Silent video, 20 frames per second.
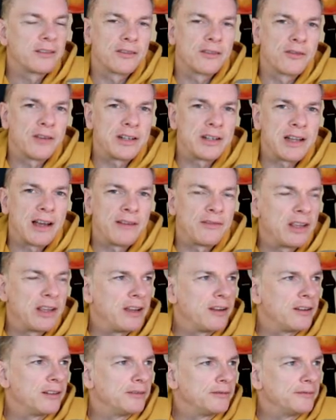Great to have you
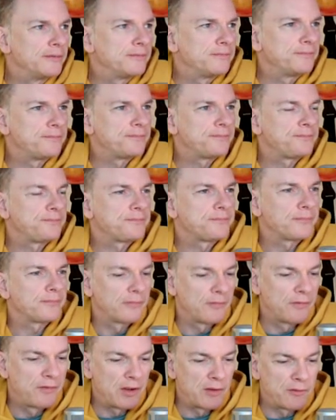here.
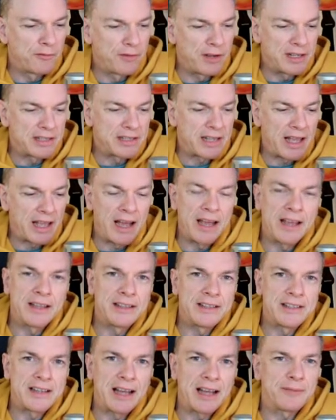Feel free to say hi in
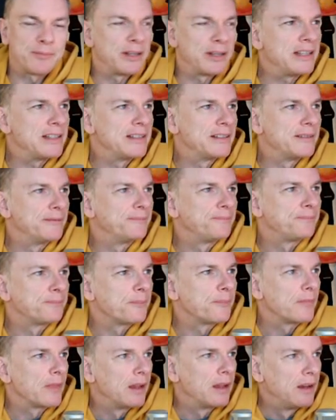the chat, please.
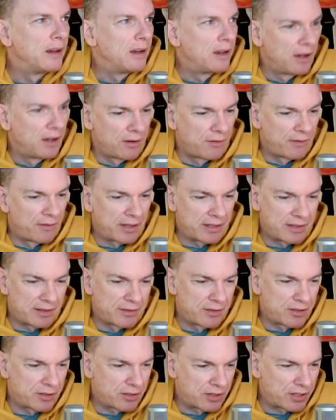Right,
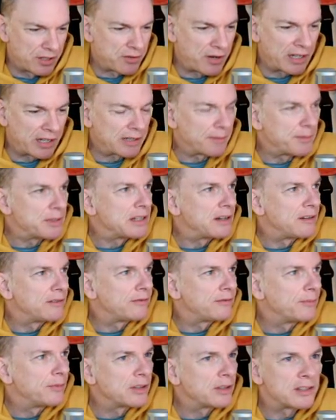just distracting myself
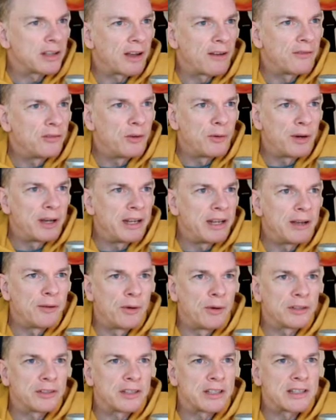from because I have no idea
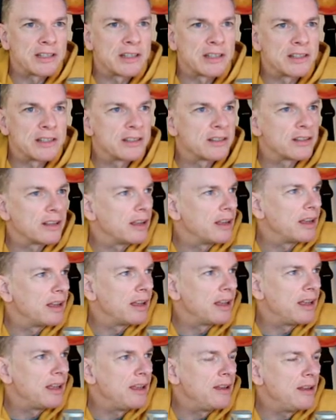what this is.
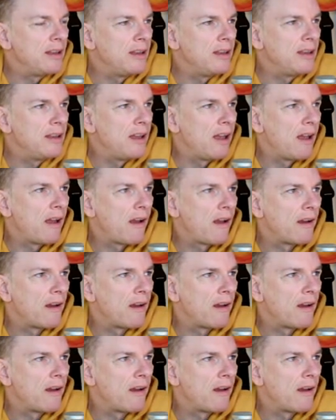E